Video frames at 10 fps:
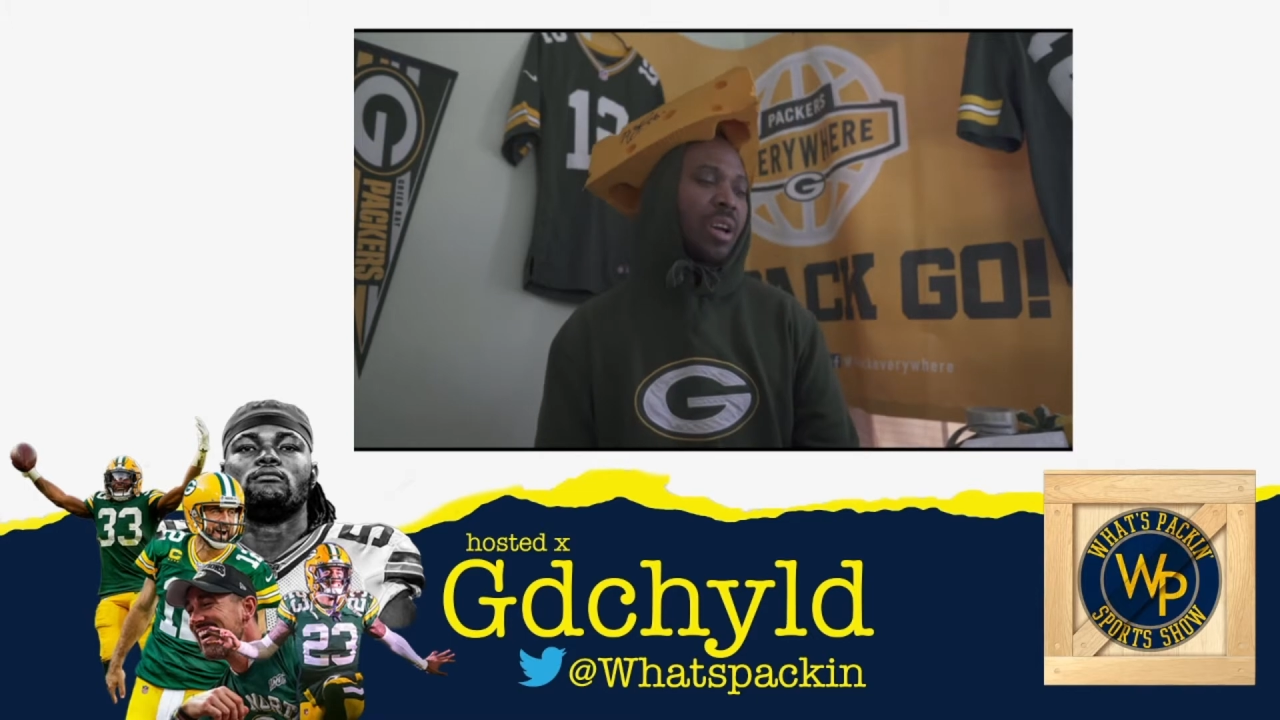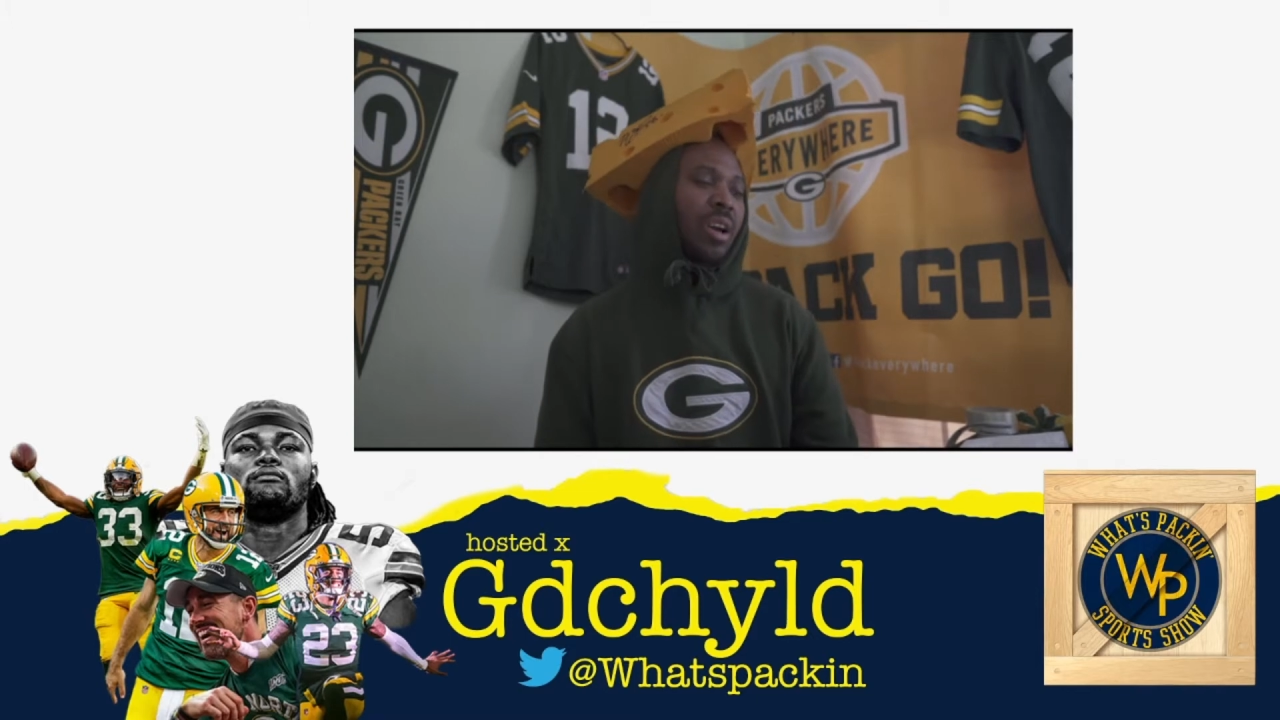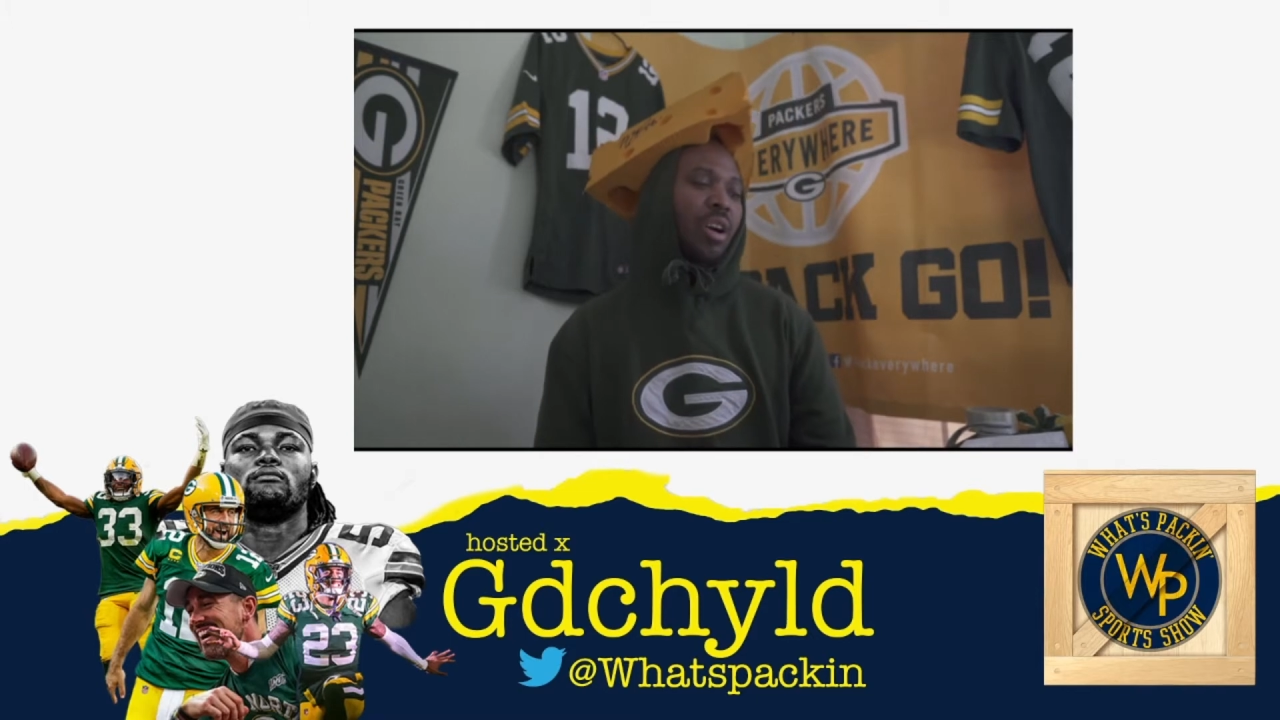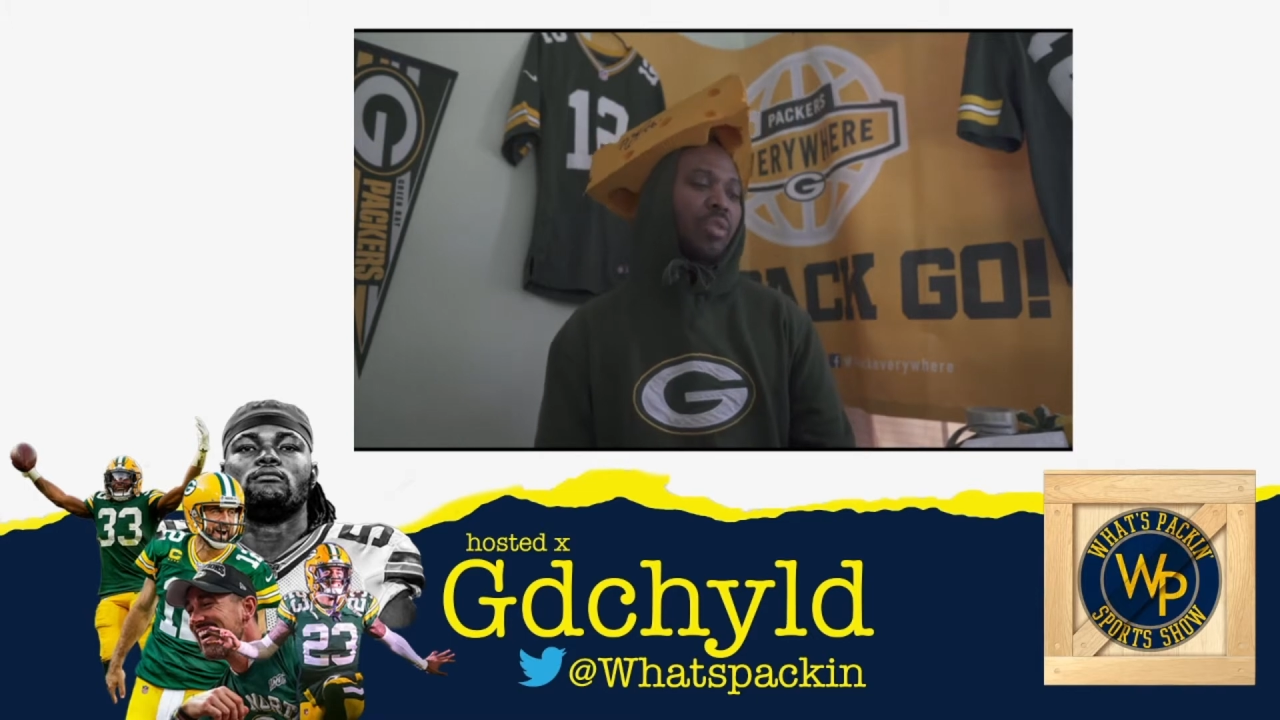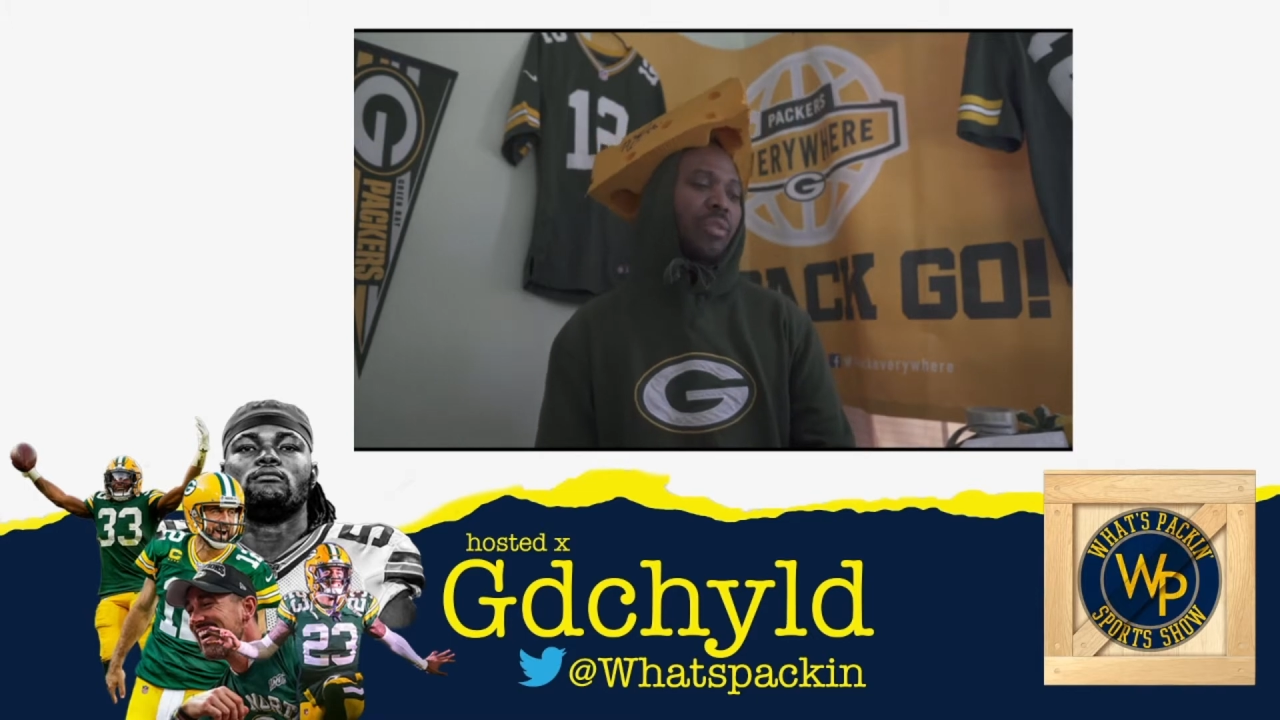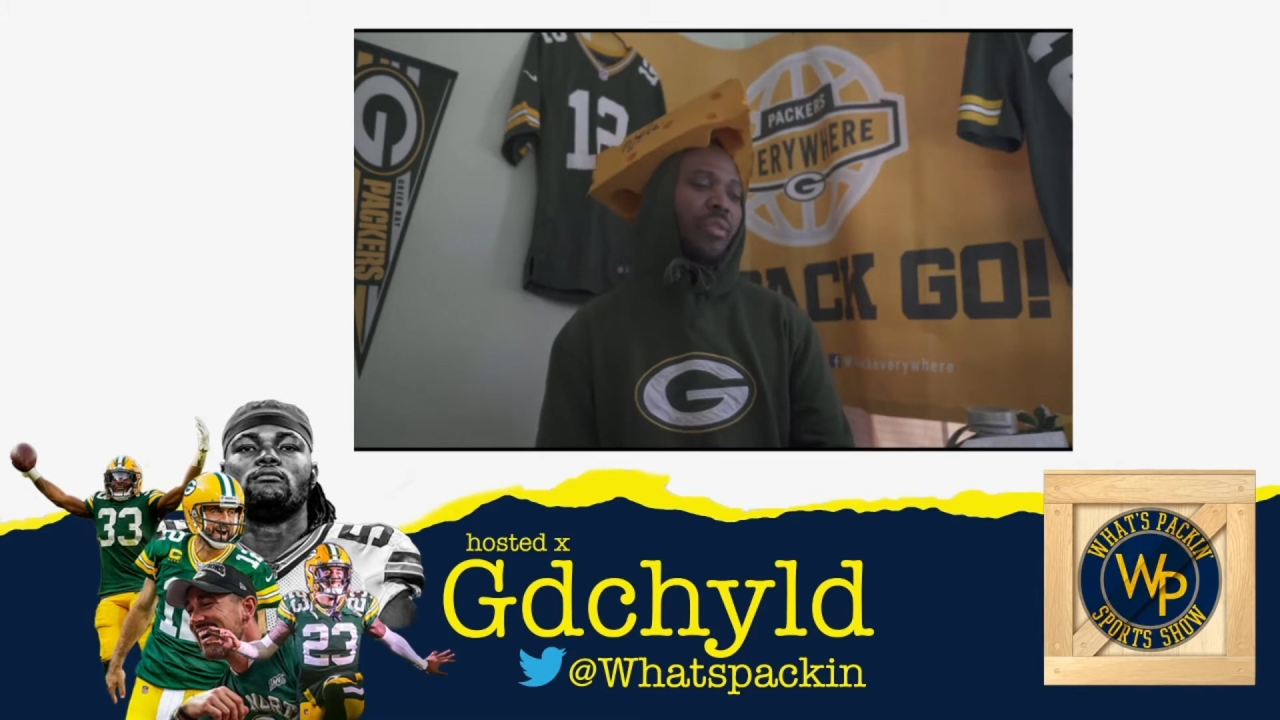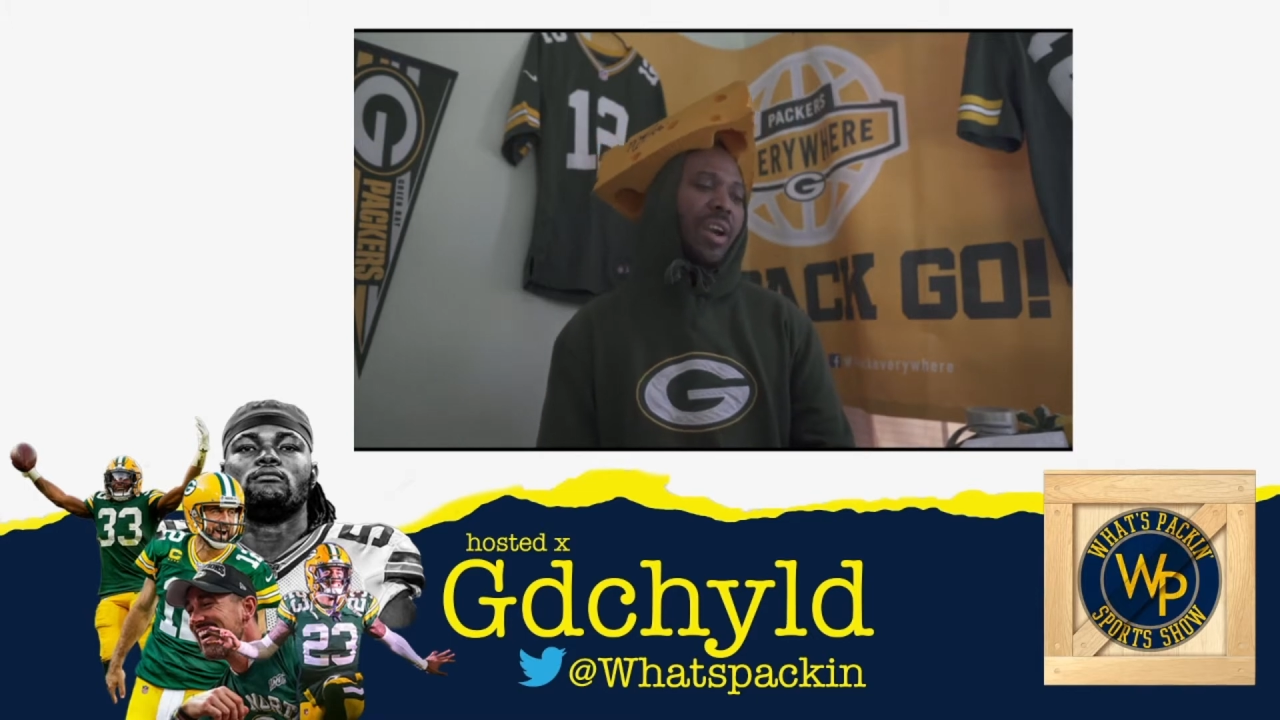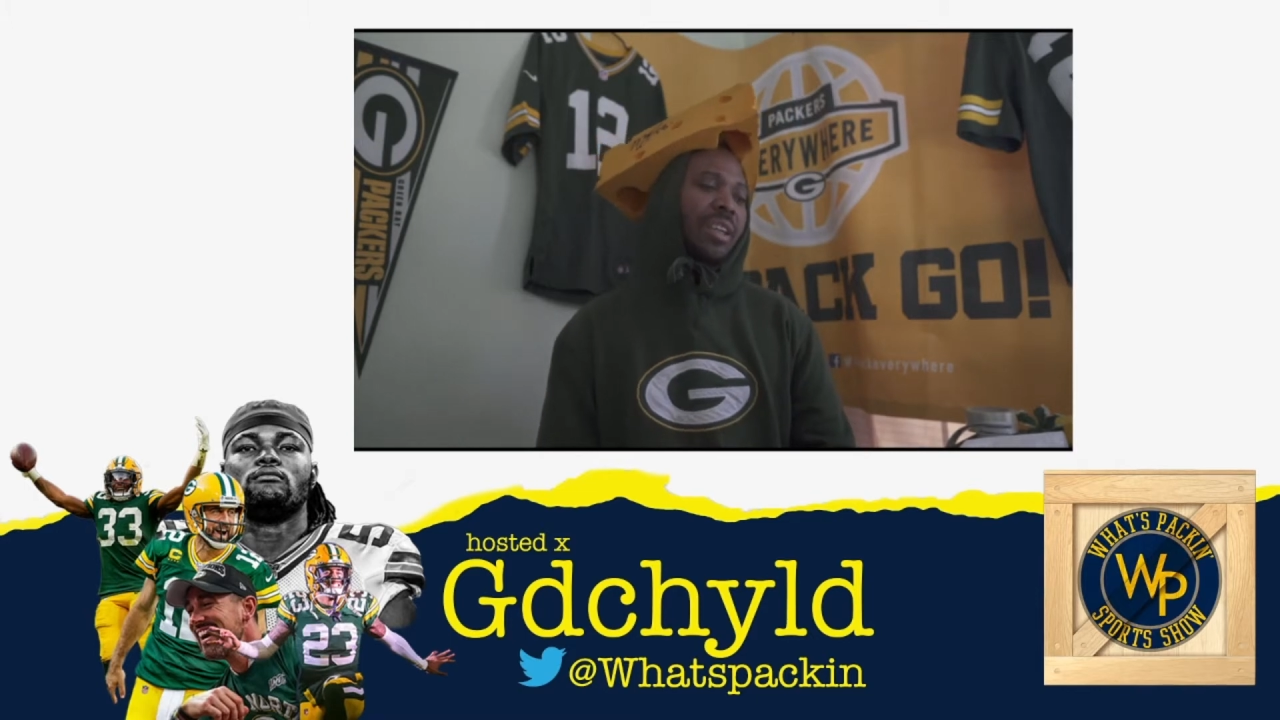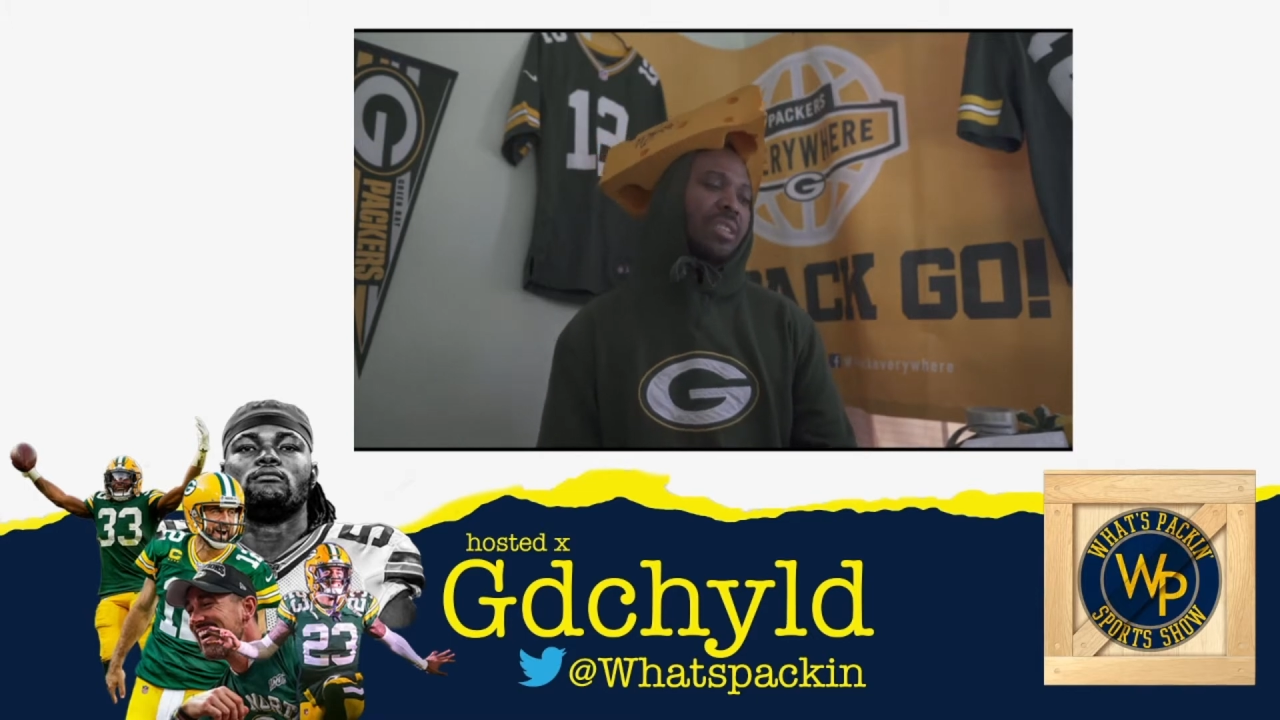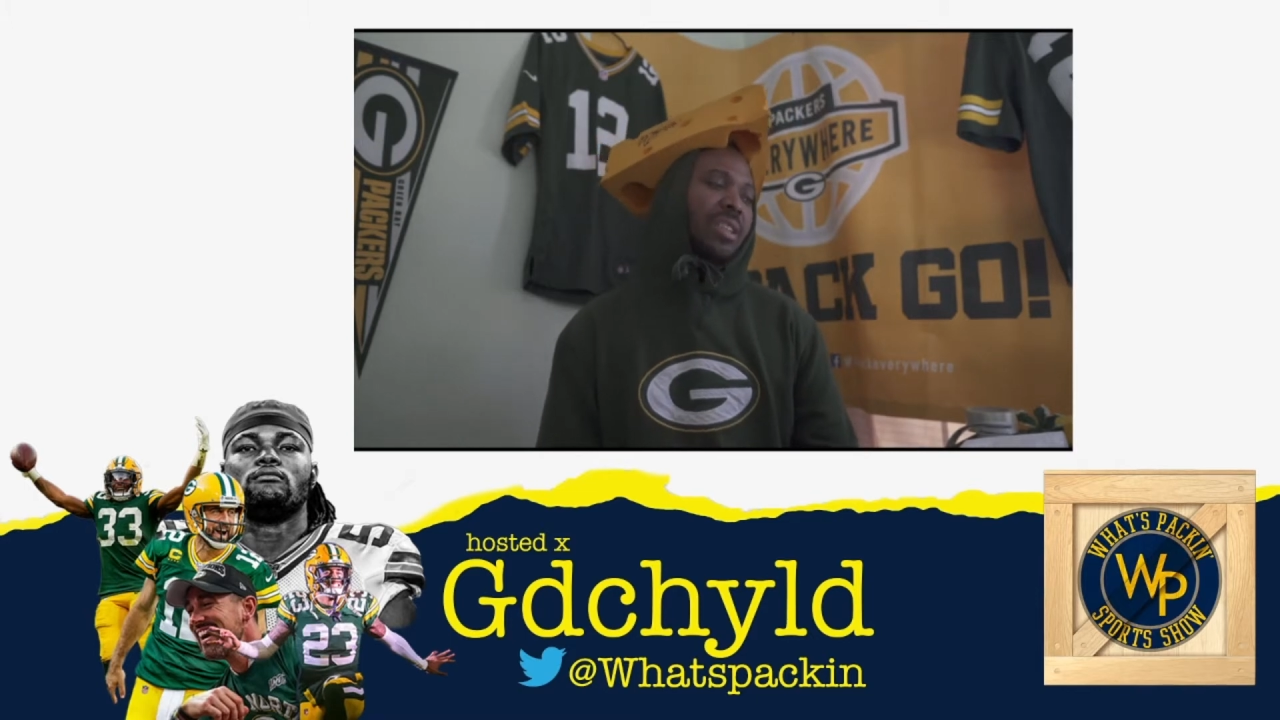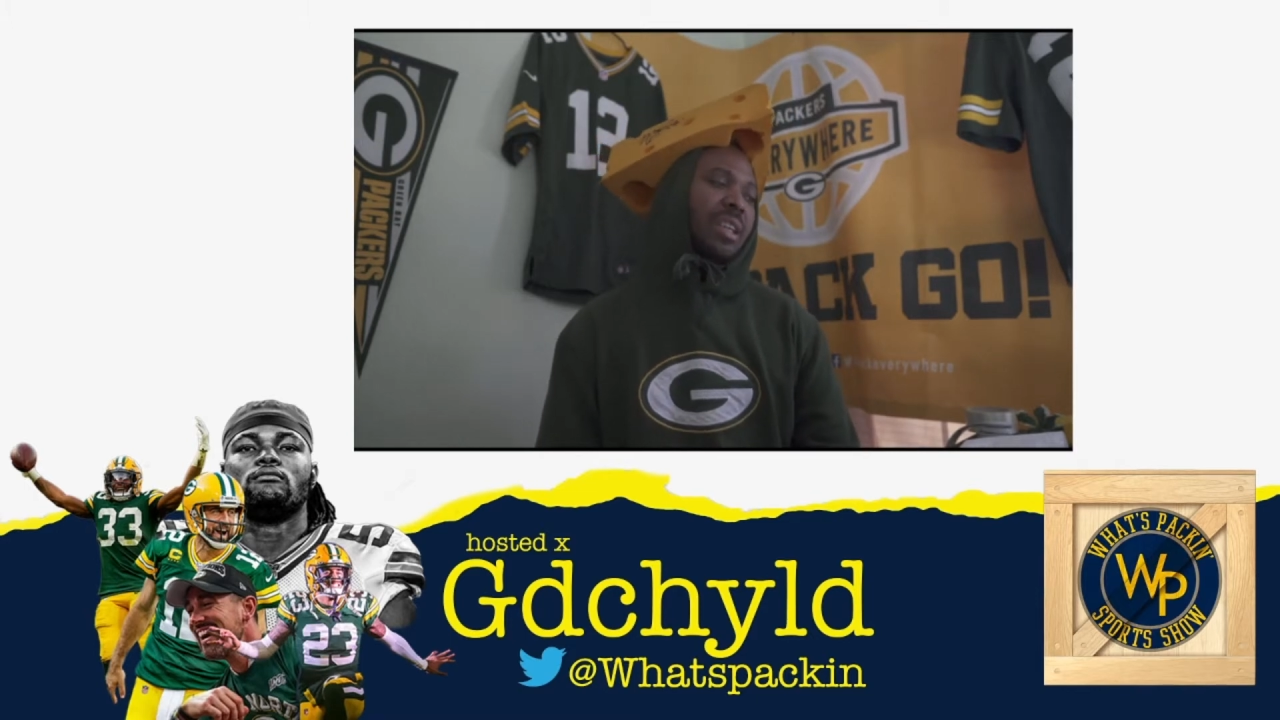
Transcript: all 3 phases of